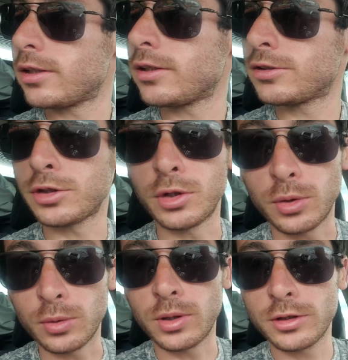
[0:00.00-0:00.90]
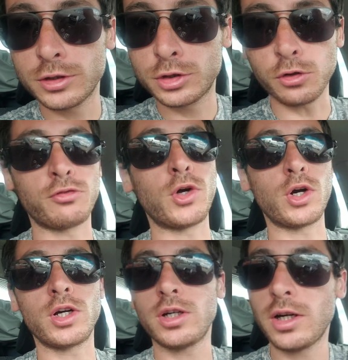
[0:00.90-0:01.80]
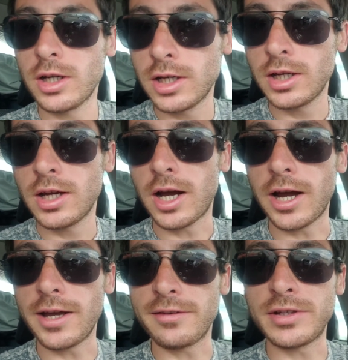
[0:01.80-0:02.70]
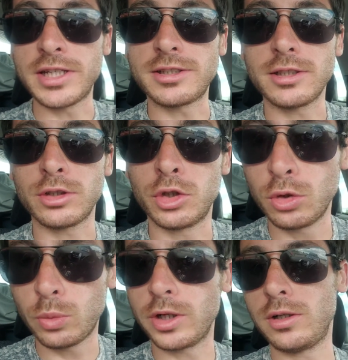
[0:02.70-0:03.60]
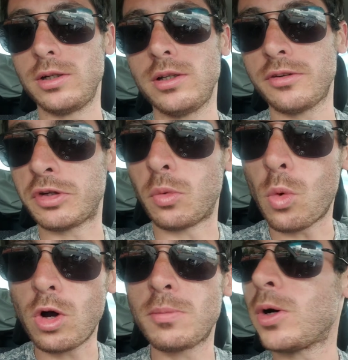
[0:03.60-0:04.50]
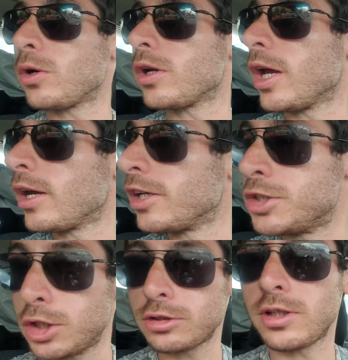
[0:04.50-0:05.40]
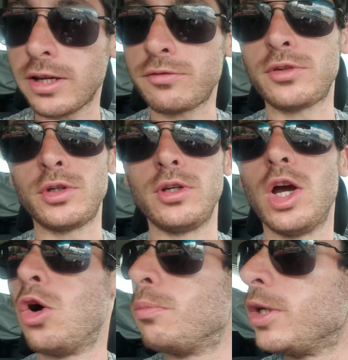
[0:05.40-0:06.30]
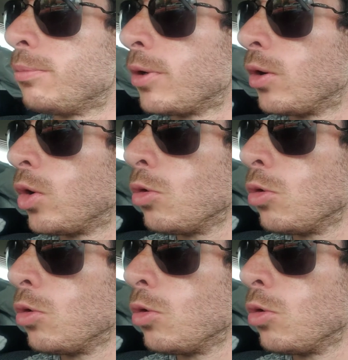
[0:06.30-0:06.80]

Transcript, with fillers: so, so far I have hit Goodwill, I've hit Walmart, and I just left Home Depot.